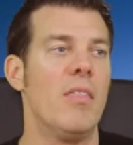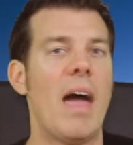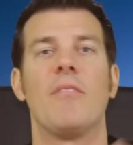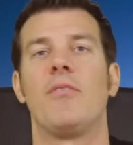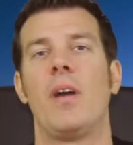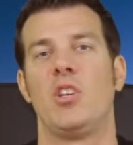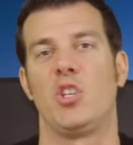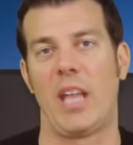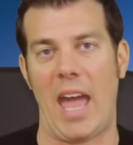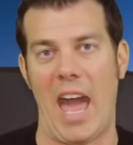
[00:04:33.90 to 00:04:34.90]
that fight
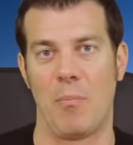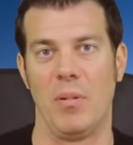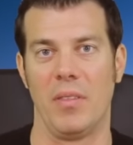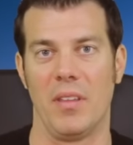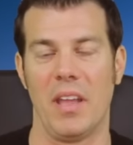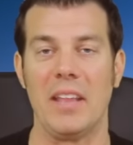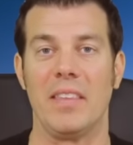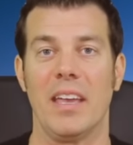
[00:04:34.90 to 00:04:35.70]
should have happened the night